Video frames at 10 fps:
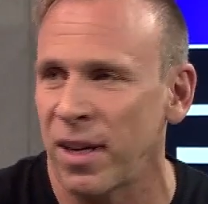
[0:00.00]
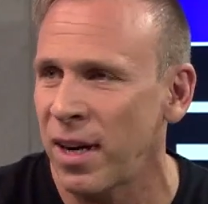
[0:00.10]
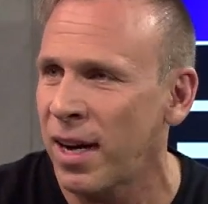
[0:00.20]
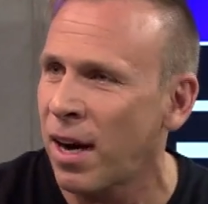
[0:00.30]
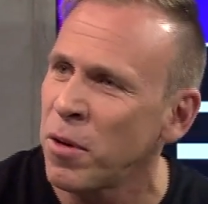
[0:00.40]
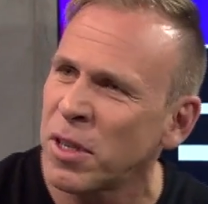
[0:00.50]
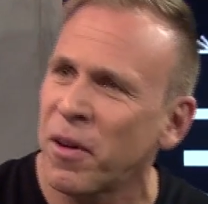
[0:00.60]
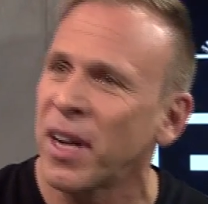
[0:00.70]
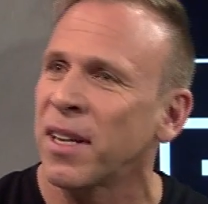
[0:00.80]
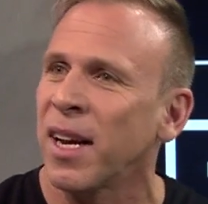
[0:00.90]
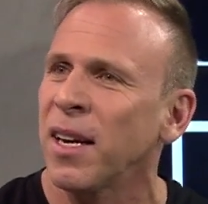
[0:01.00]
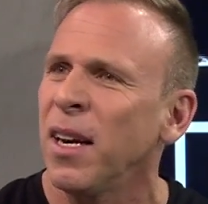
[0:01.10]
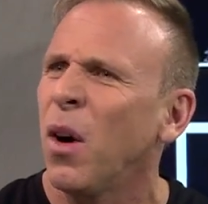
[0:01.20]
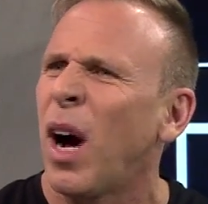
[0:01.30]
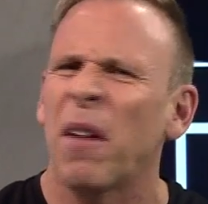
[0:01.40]
And I always figured like,
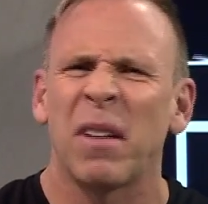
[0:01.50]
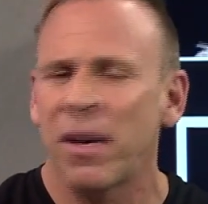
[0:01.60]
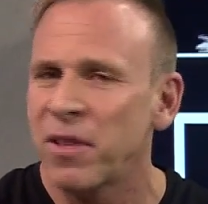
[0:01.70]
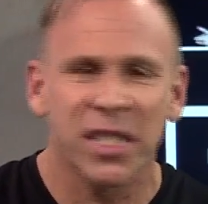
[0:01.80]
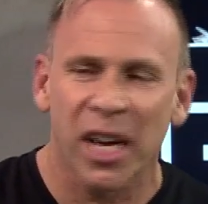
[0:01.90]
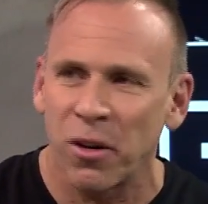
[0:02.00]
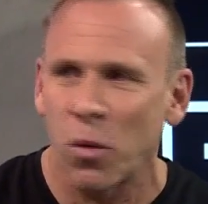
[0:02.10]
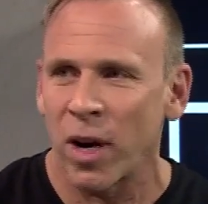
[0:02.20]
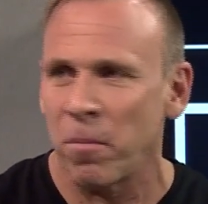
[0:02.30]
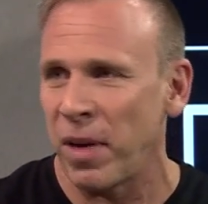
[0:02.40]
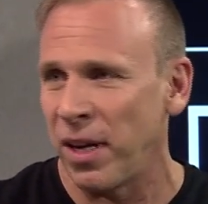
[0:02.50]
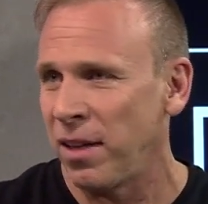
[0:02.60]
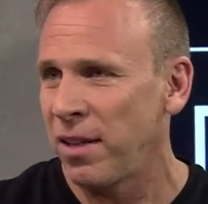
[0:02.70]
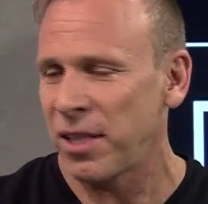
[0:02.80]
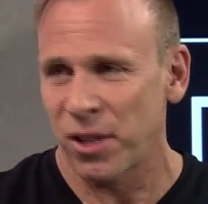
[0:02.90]
I would never sell you one meal.
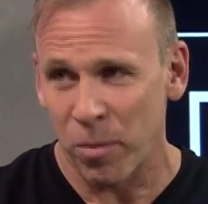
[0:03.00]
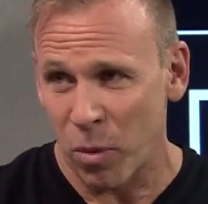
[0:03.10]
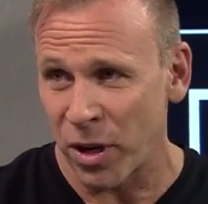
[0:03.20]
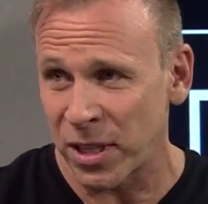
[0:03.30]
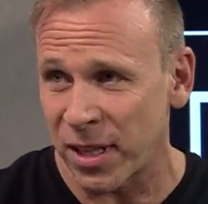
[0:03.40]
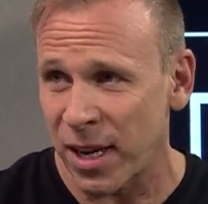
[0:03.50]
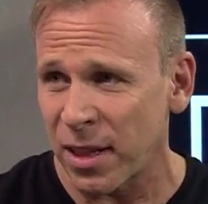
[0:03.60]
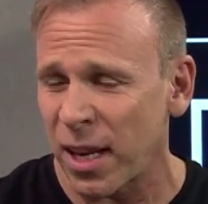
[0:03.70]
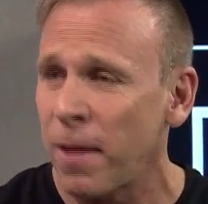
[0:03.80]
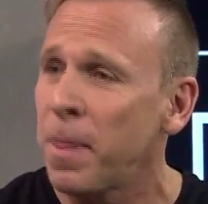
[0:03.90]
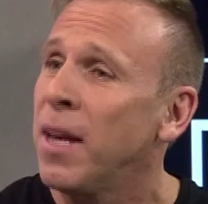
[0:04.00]
There's no point in that there.